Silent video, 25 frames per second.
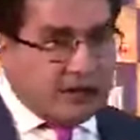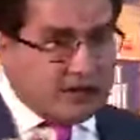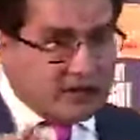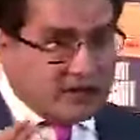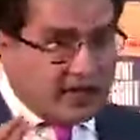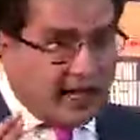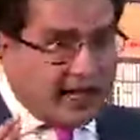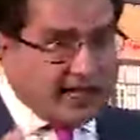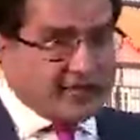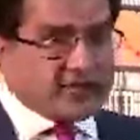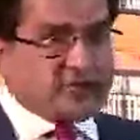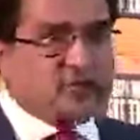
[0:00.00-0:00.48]

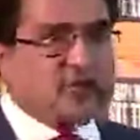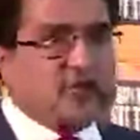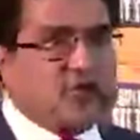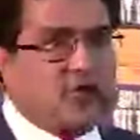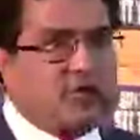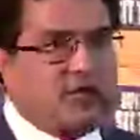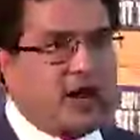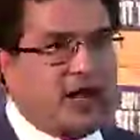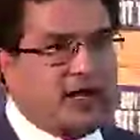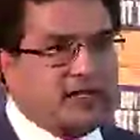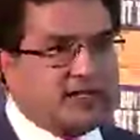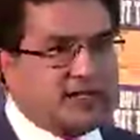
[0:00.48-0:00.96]
thanks to
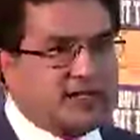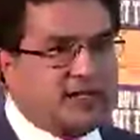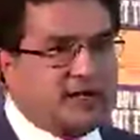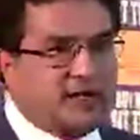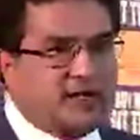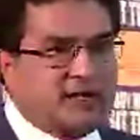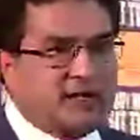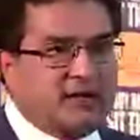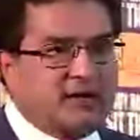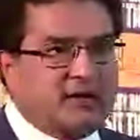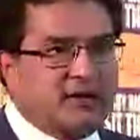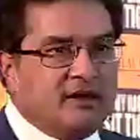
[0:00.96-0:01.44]
globalization,
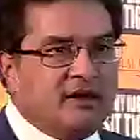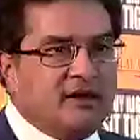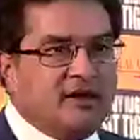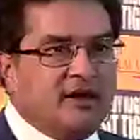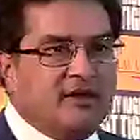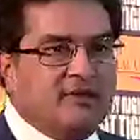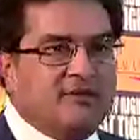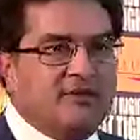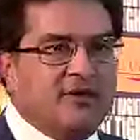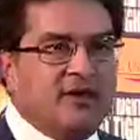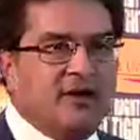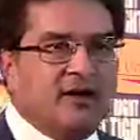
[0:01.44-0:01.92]

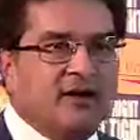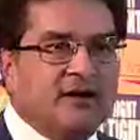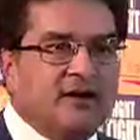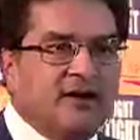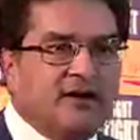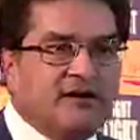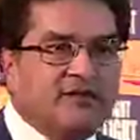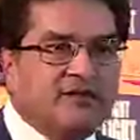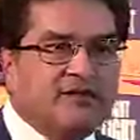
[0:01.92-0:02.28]
we heard